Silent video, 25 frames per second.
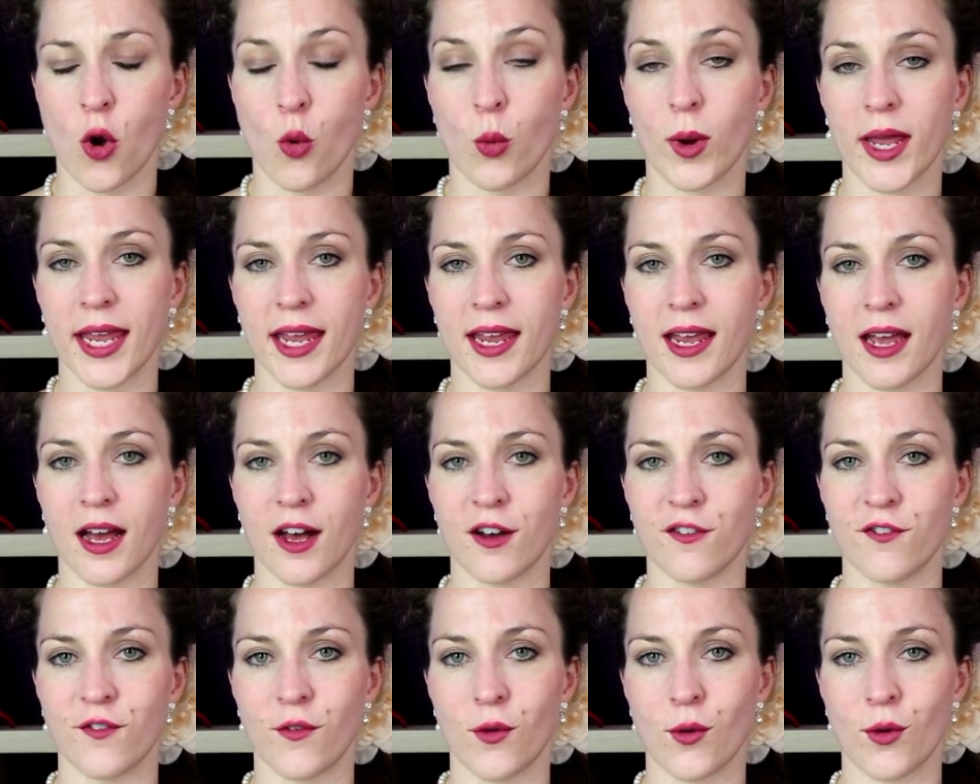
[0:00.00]
We
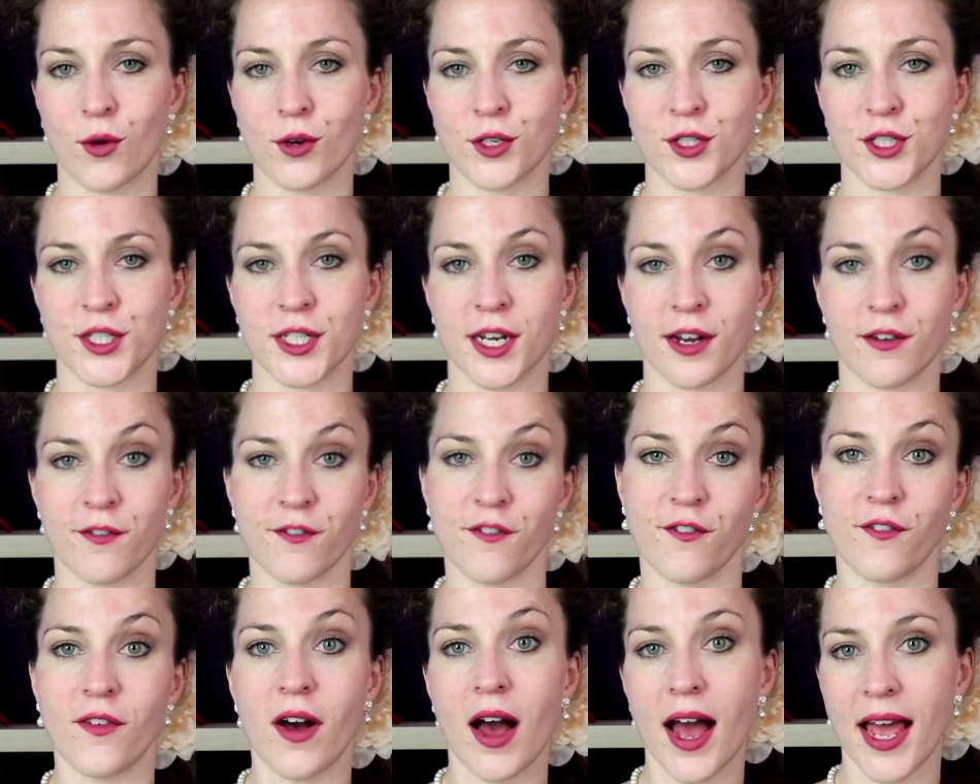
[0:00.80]
are forged in
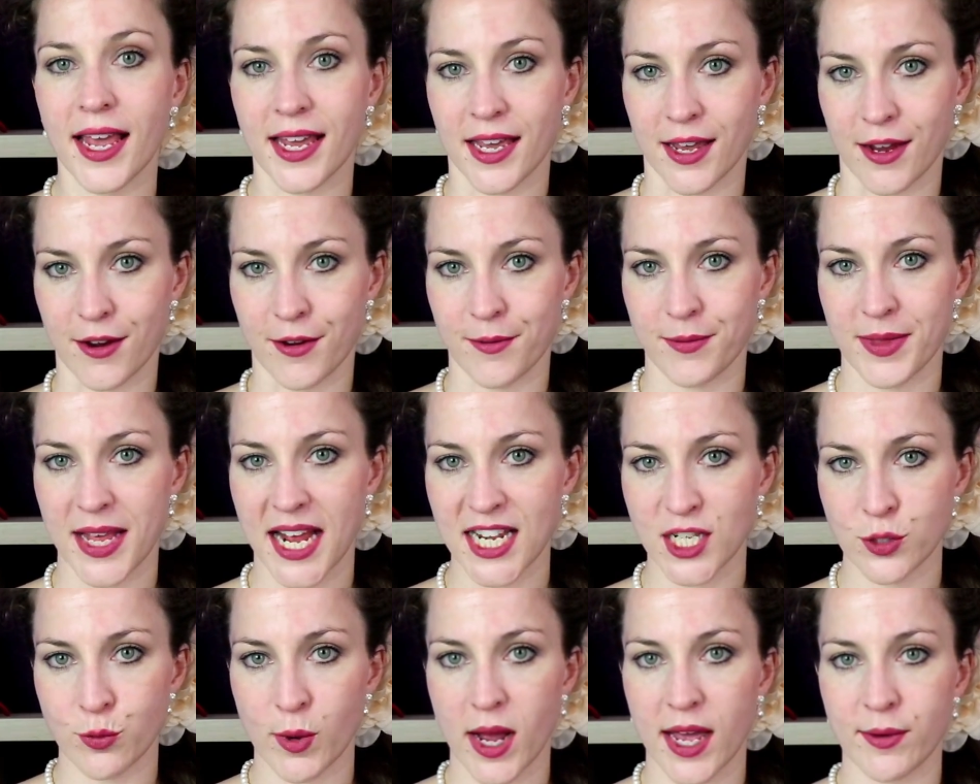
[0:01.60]
fire.
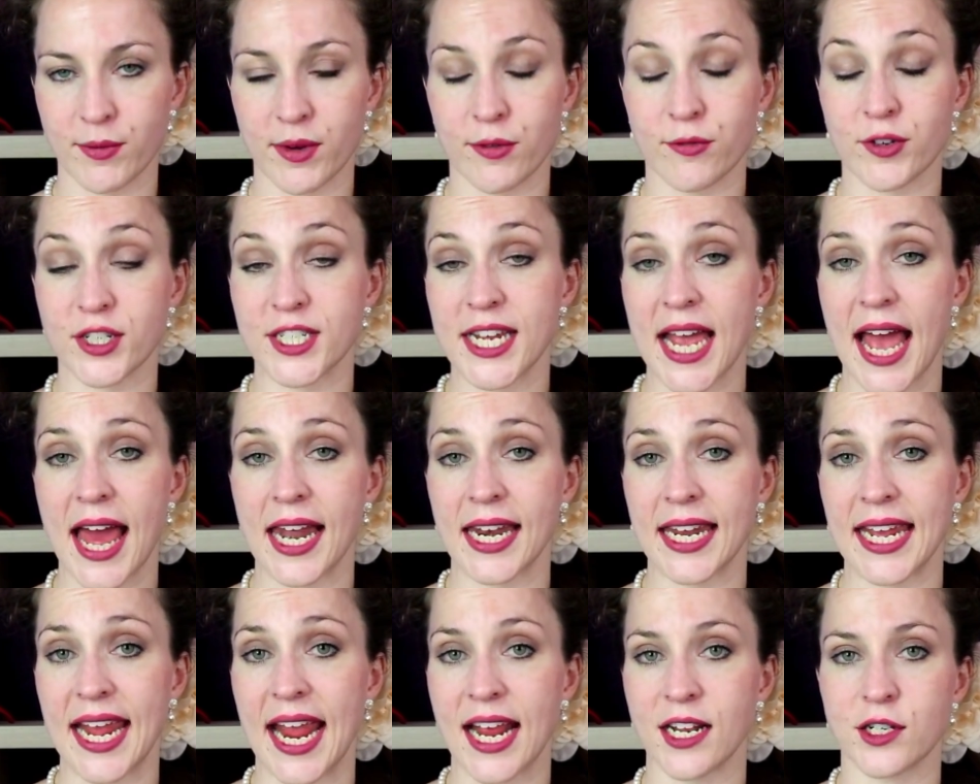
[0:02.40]
That's why we
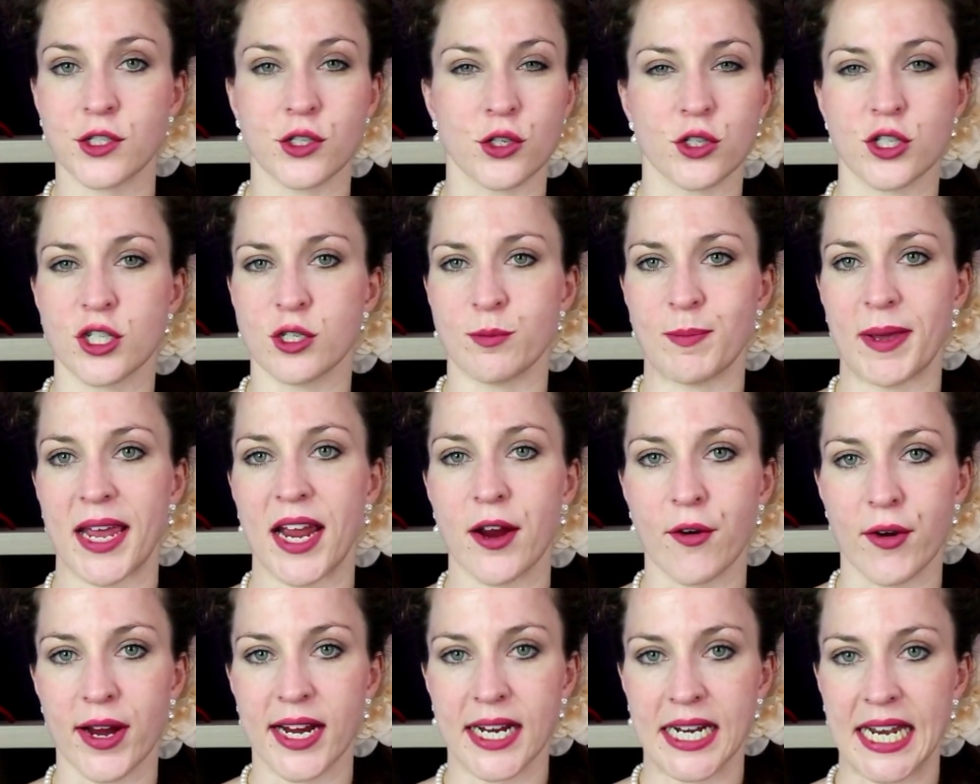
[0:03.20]
retaliate so
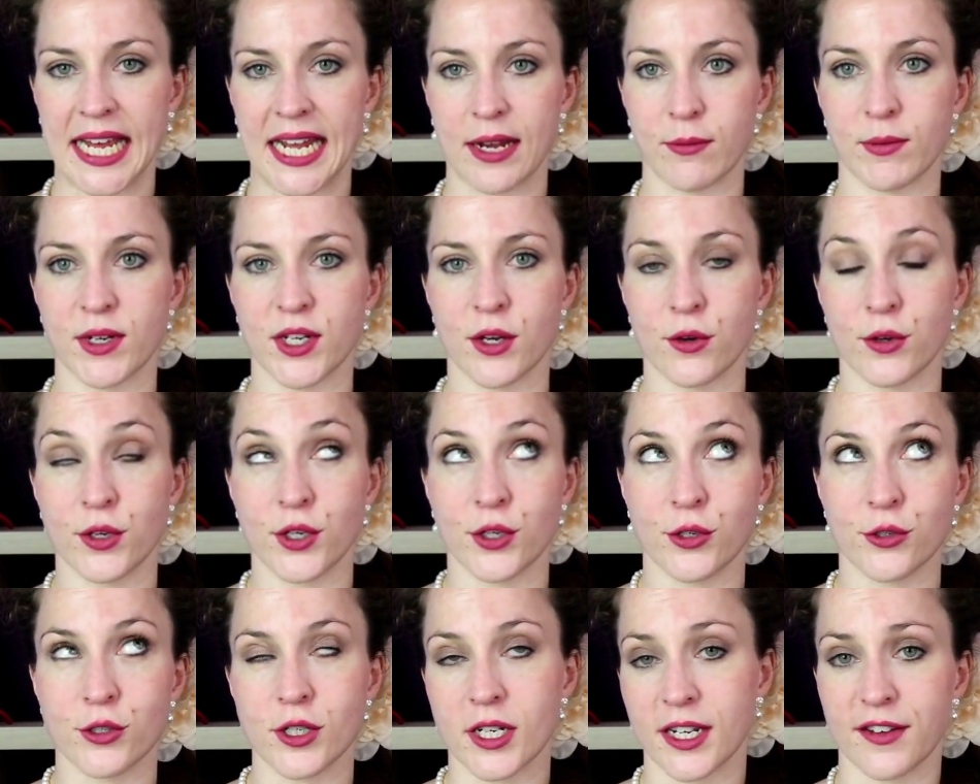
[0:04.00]
sparingly. We
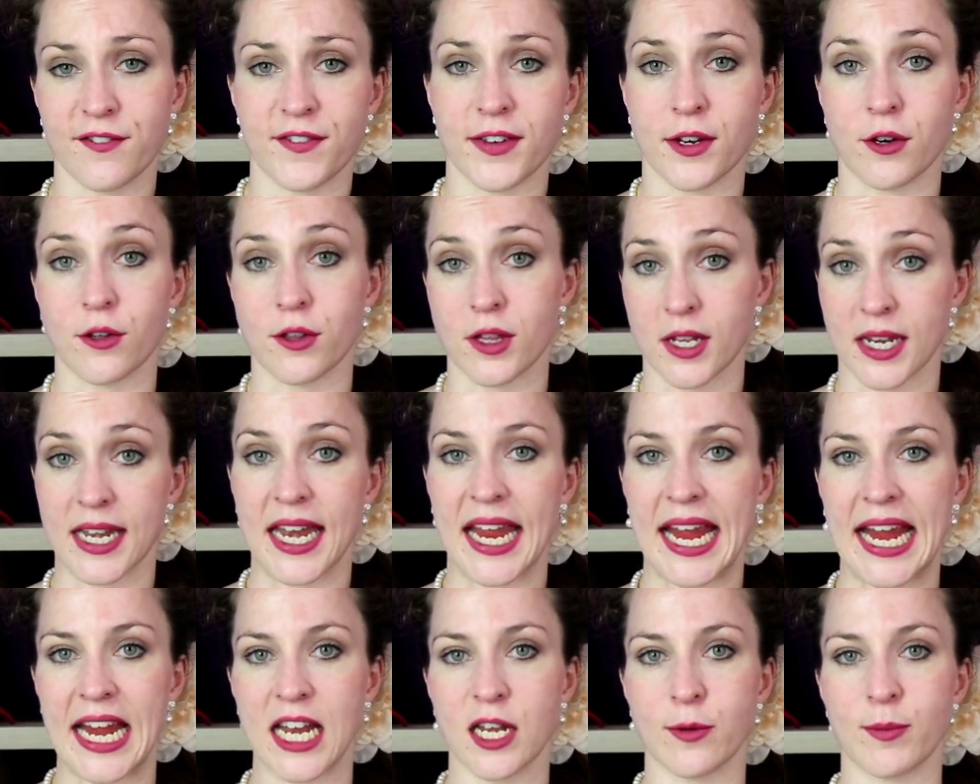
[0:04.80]
don't usually feel the
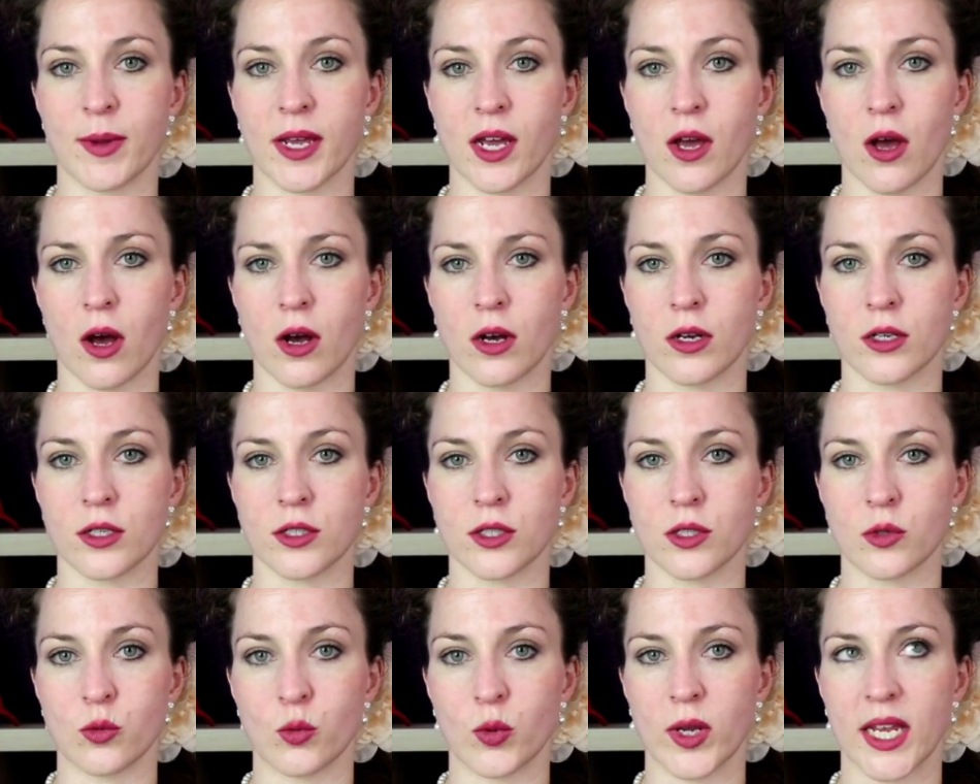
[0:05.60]
need
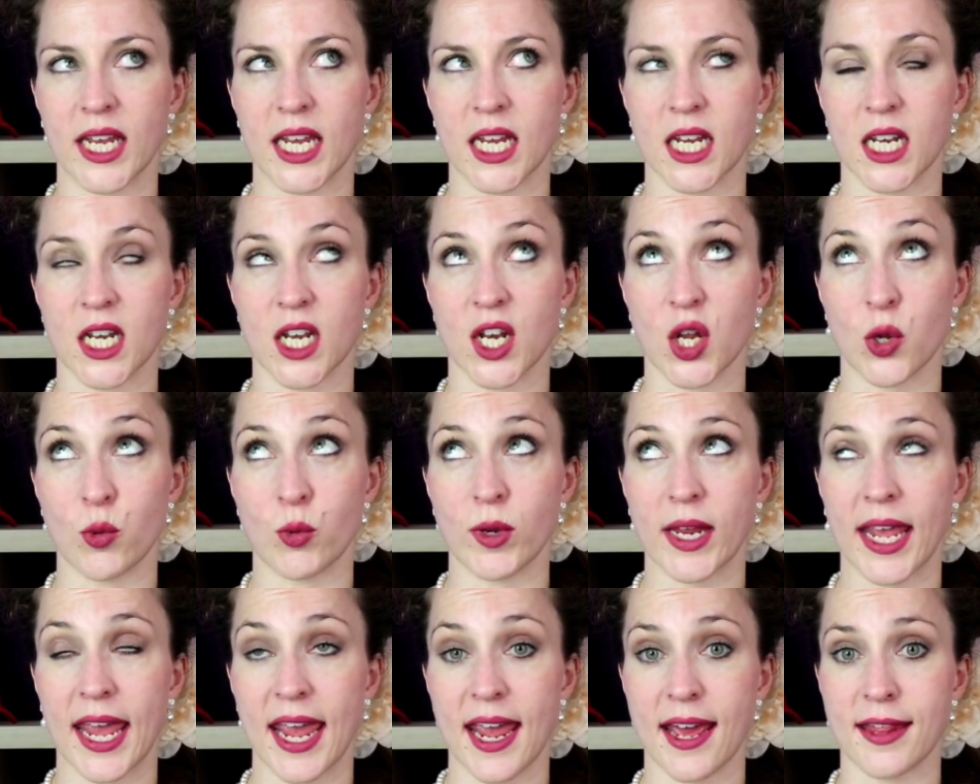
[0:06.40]
because we
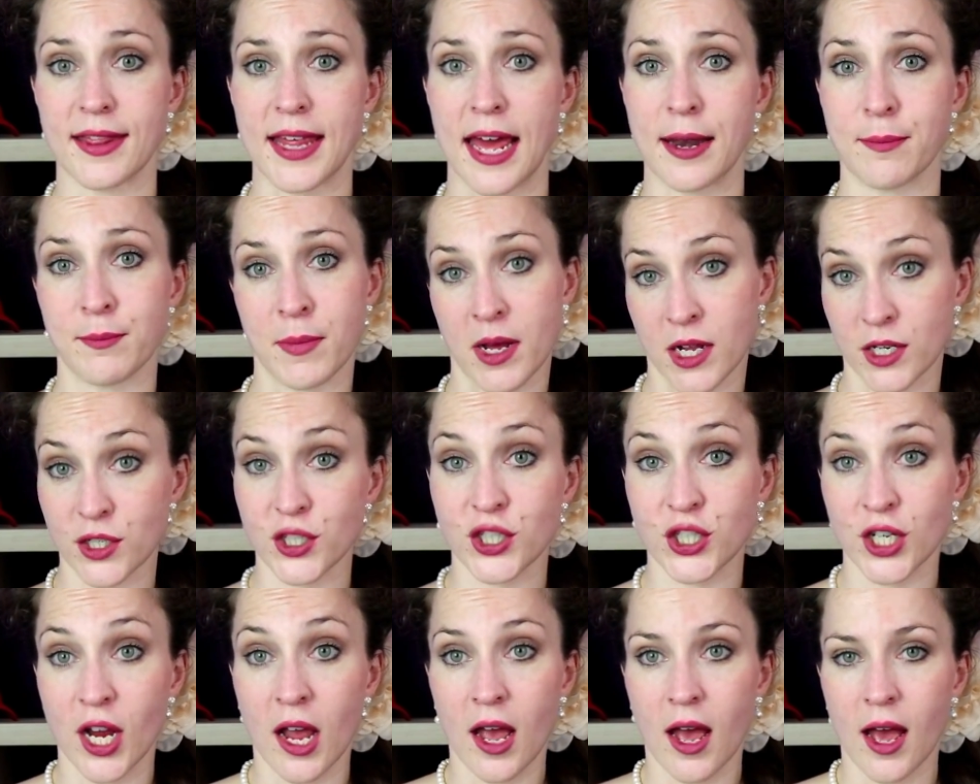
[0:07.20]
don't care that
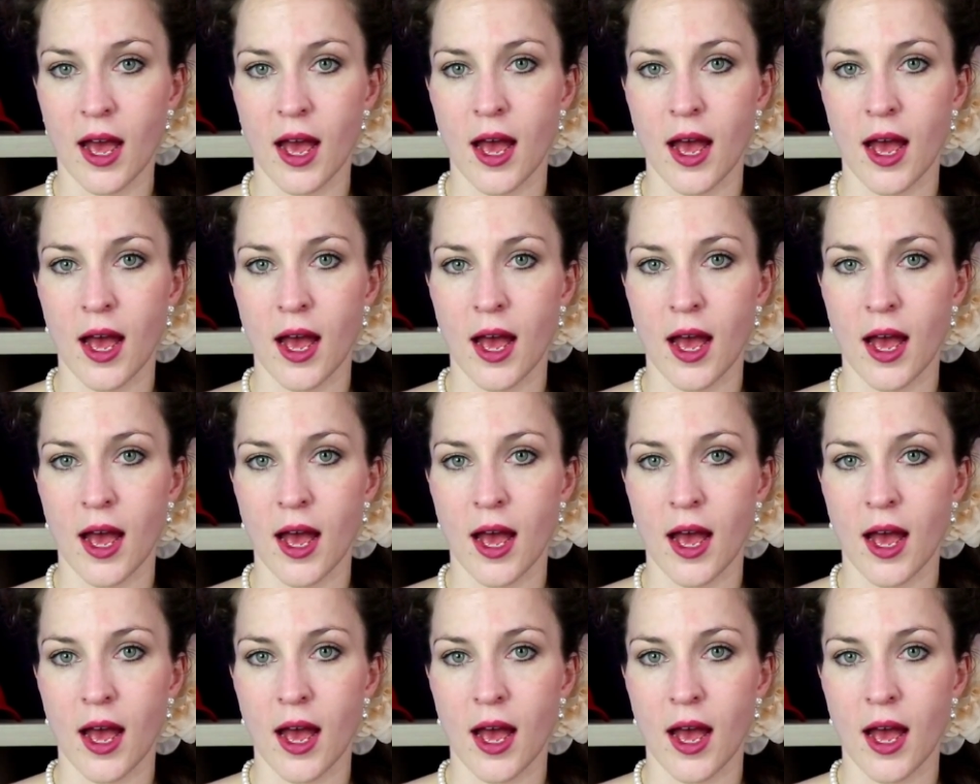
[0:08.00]
much.